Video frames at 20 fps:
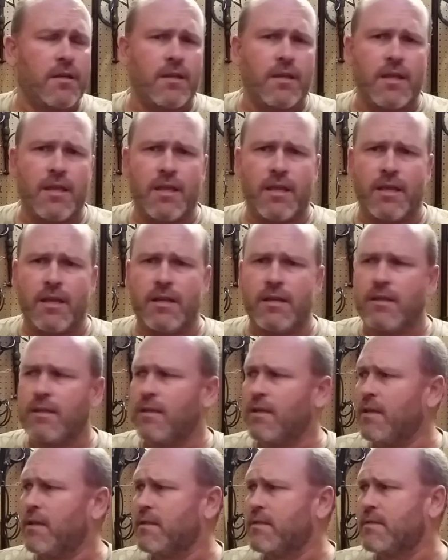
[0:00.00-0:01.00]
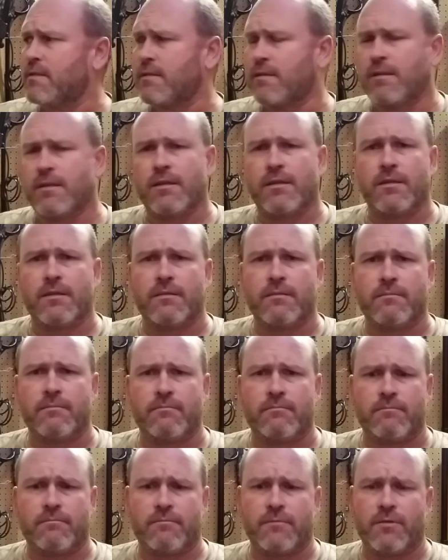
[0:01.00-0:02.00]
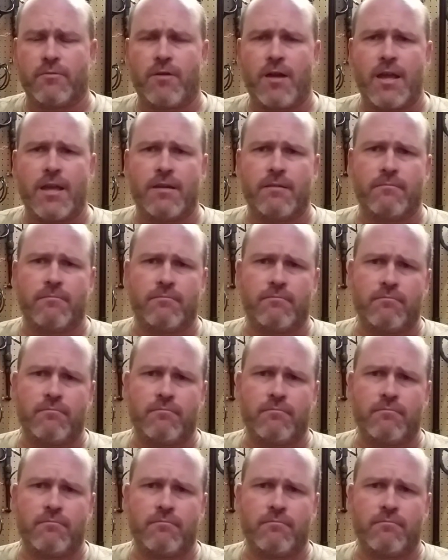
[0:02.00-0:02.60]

and it's the right